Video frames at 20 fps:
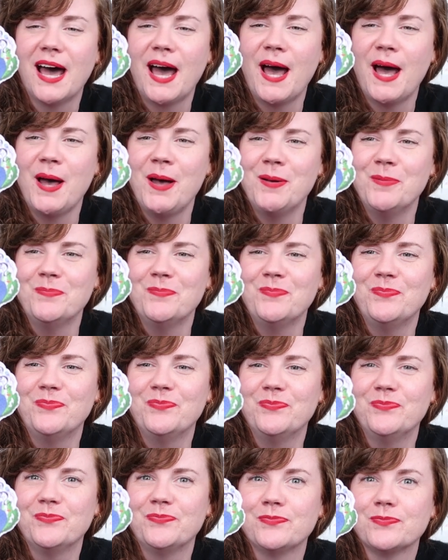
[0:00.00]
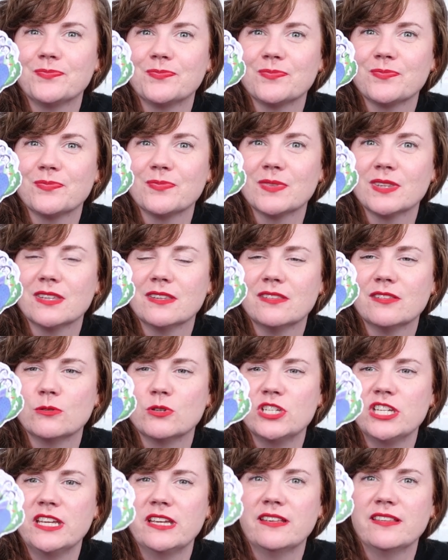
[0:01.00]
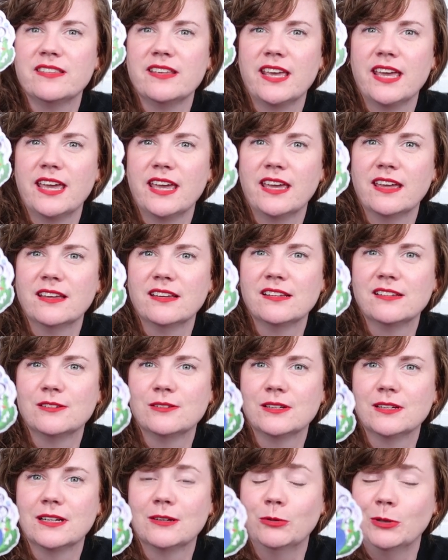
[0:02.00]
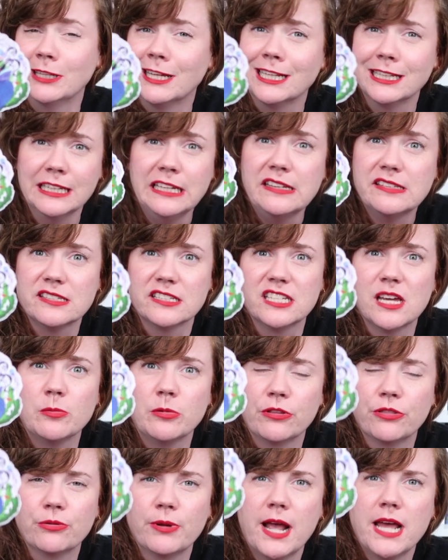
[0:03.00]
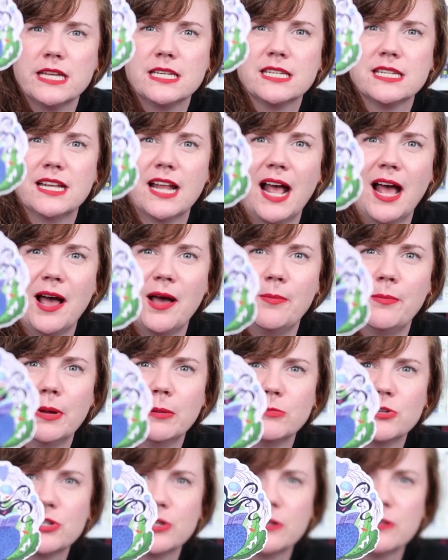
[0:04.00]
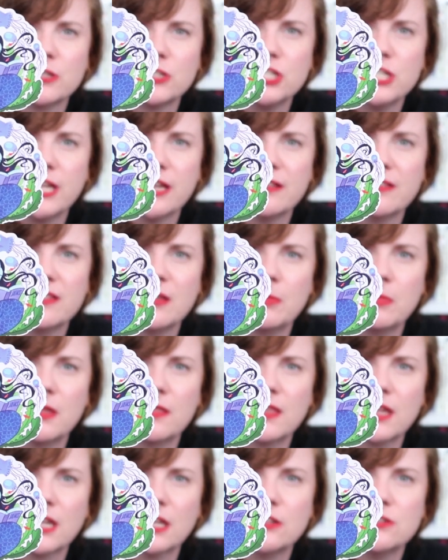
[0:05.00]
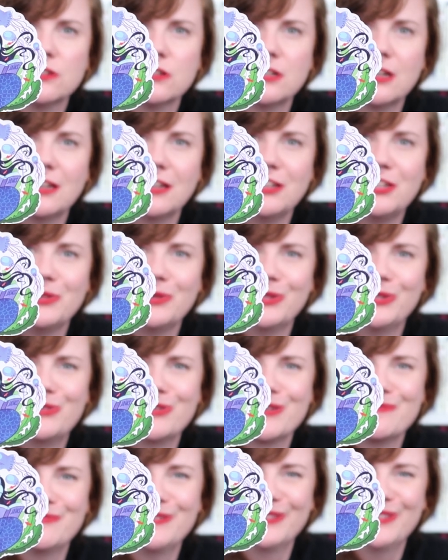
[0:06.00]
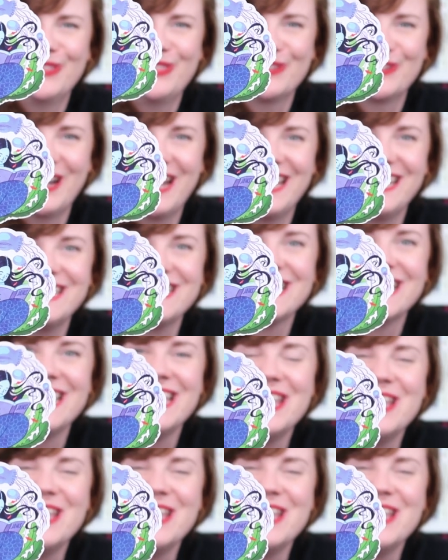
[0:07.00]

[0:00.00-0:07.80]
So she is at least a double threat. I'm sure that she has something that can turn it into a triple threat.